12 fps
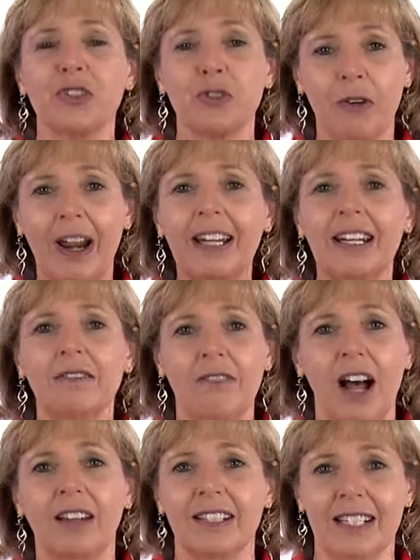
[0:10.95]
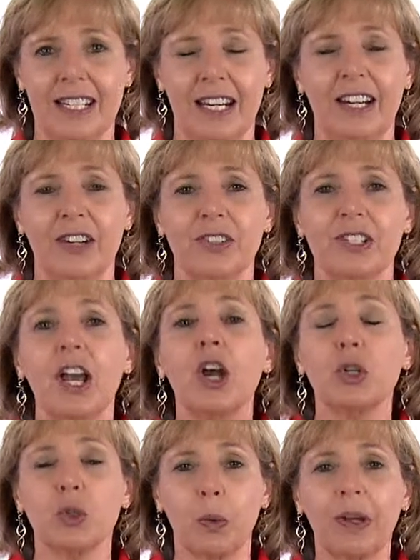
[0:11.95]
Training Volunteers,
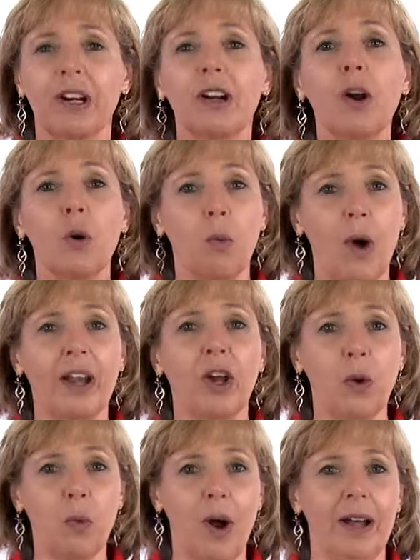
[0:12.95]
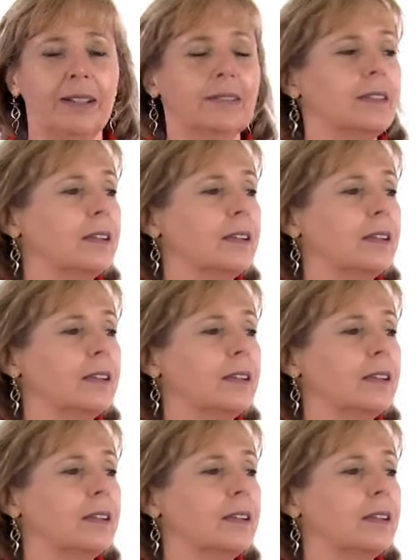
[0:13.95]
Twitter 101.